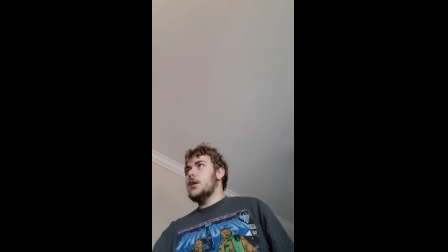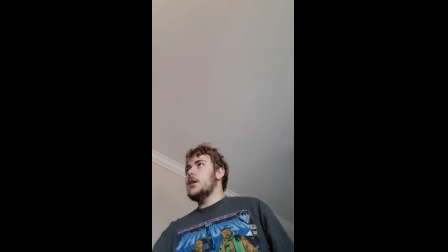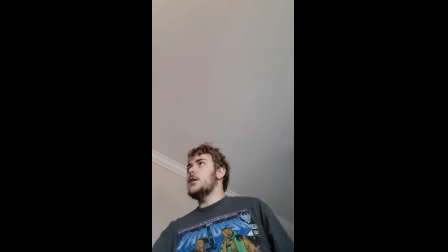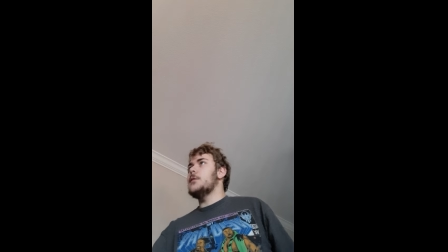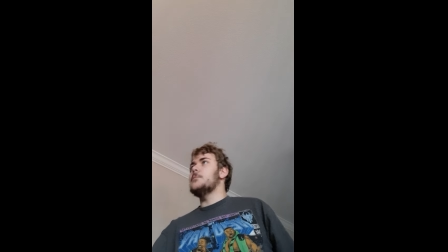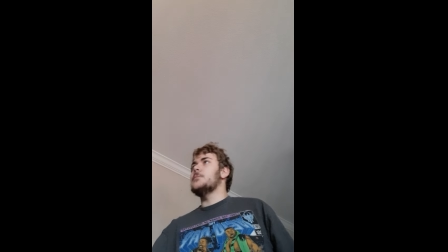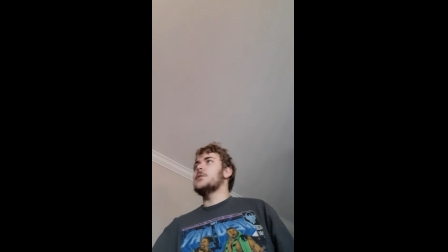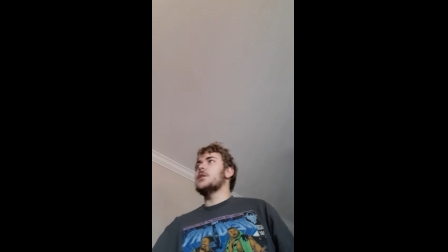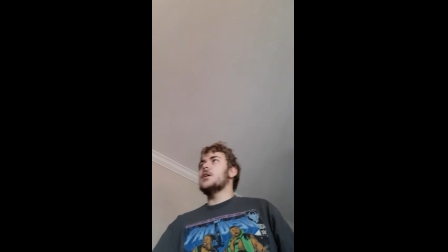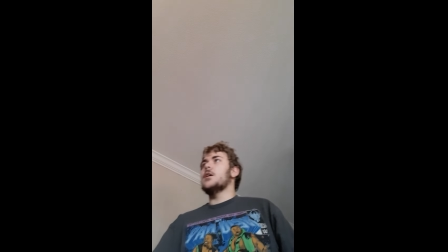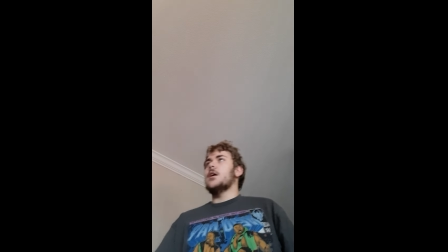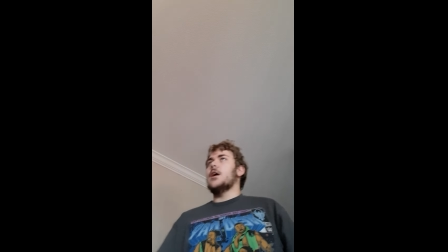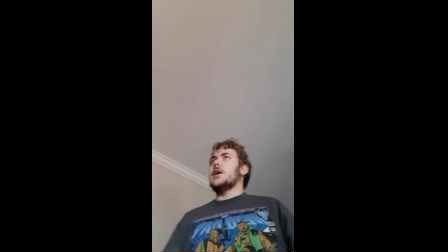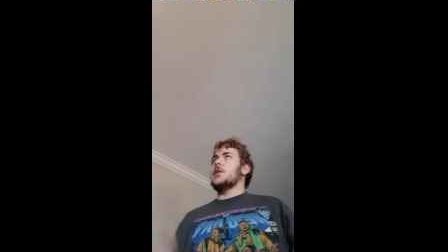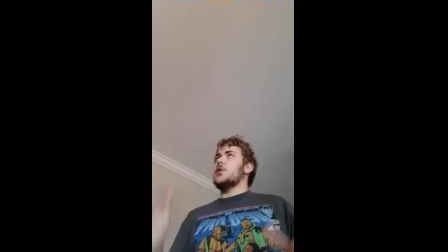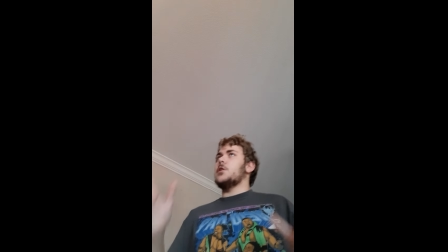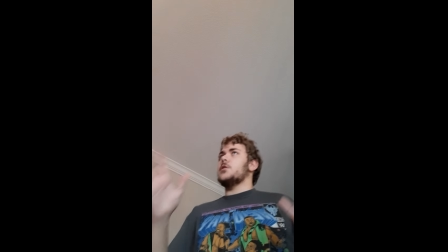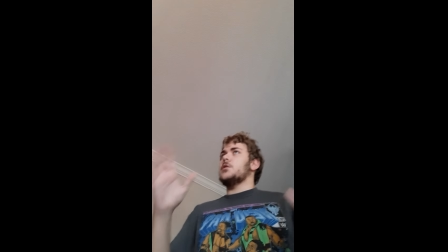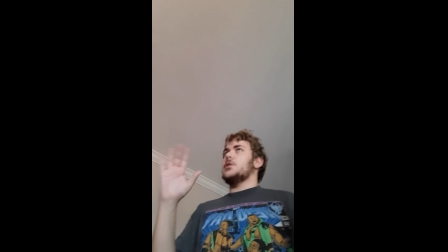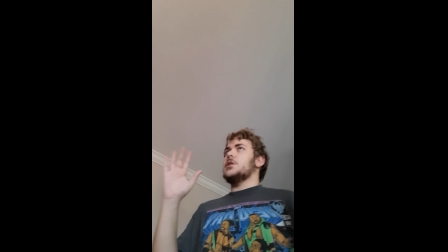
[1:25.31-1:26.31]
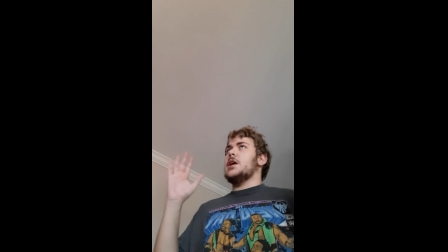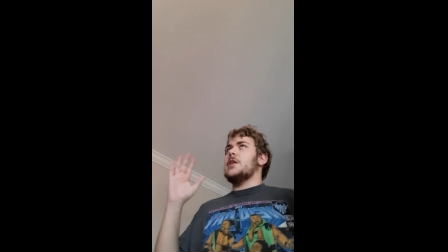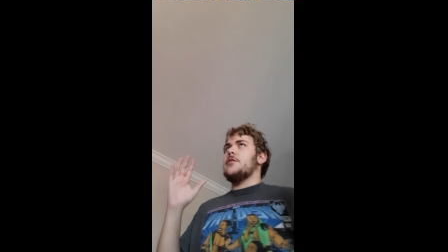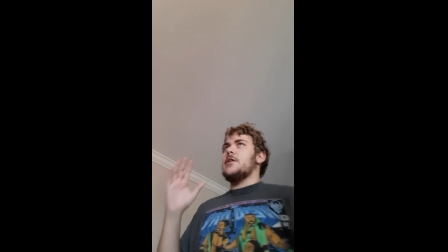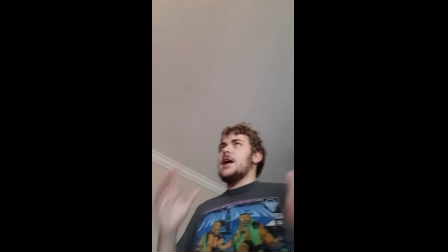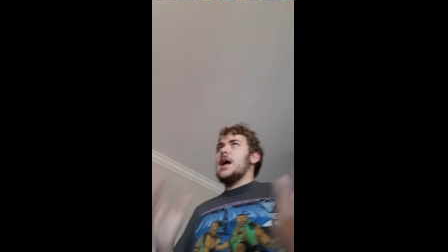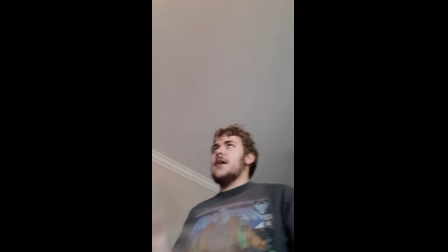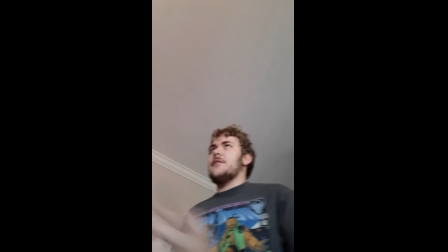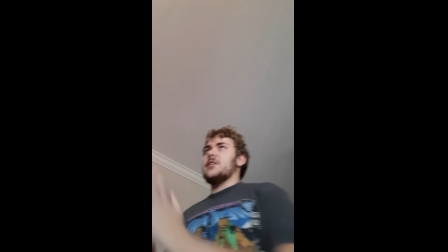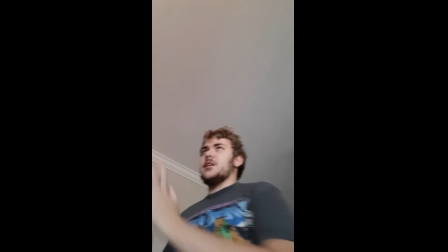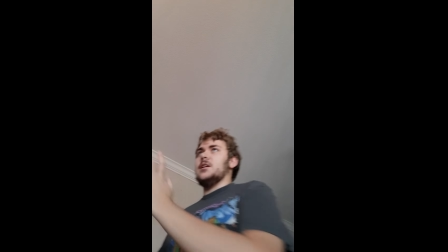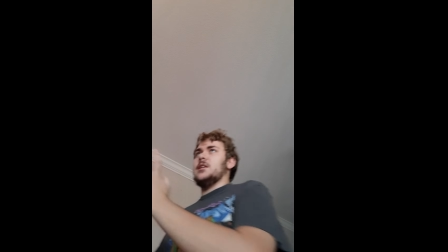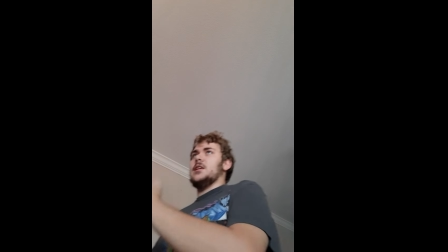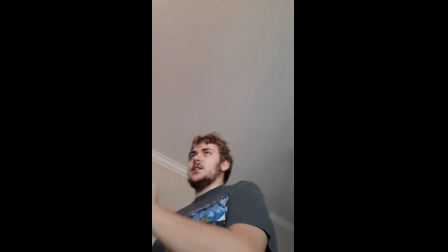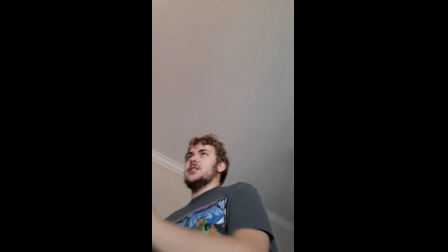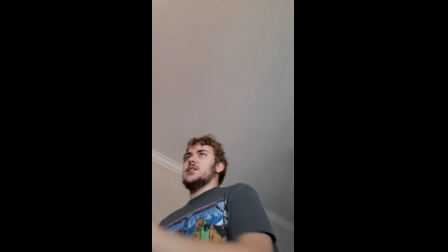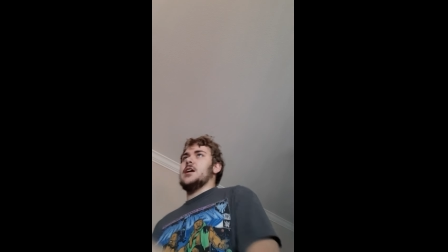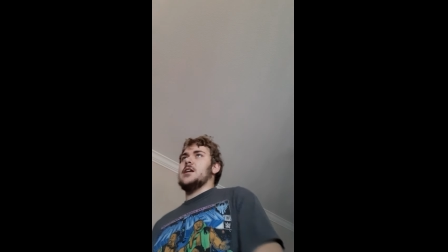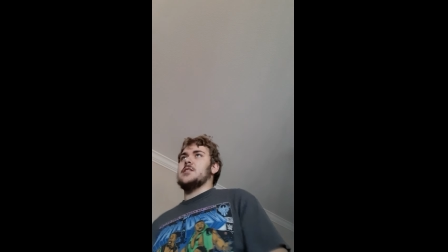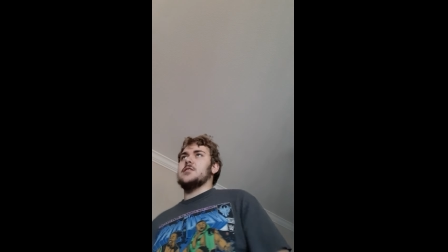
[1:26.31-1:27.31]
Um, and that never having it
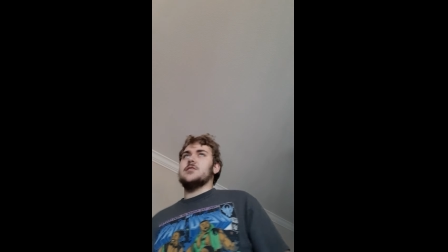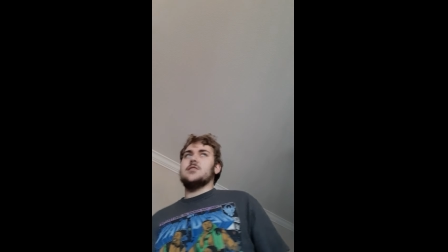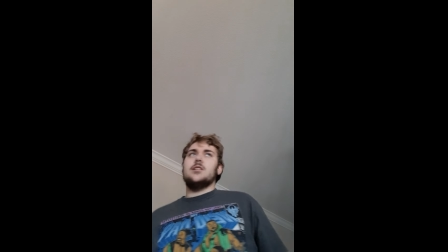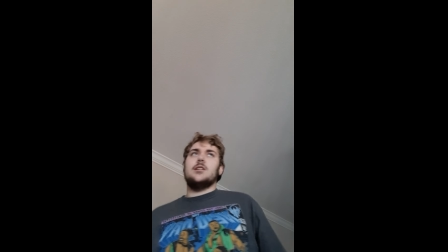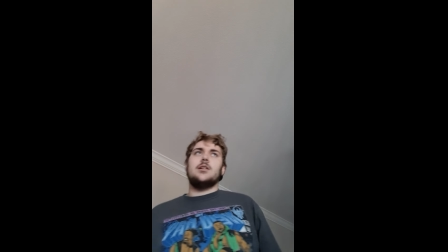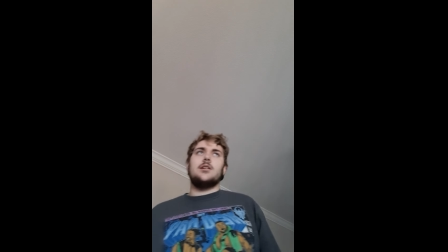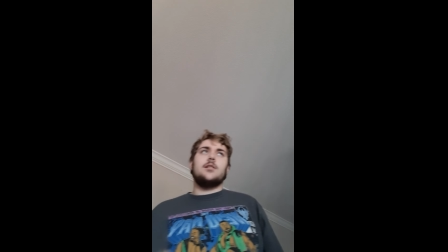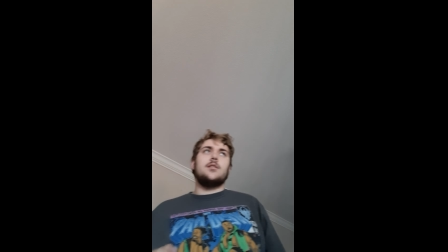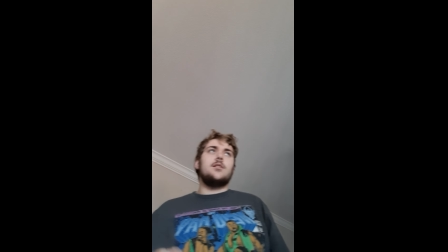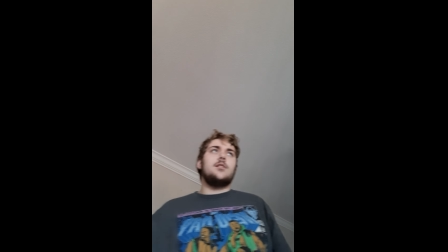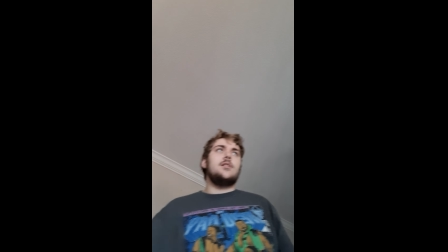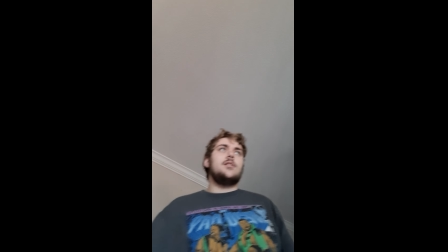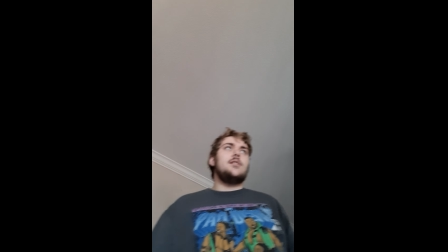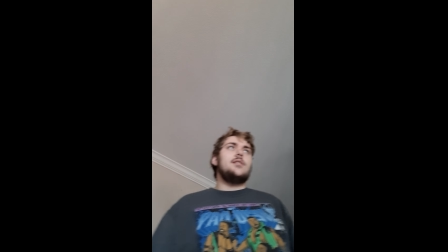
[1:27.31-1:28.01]
in Tennessee.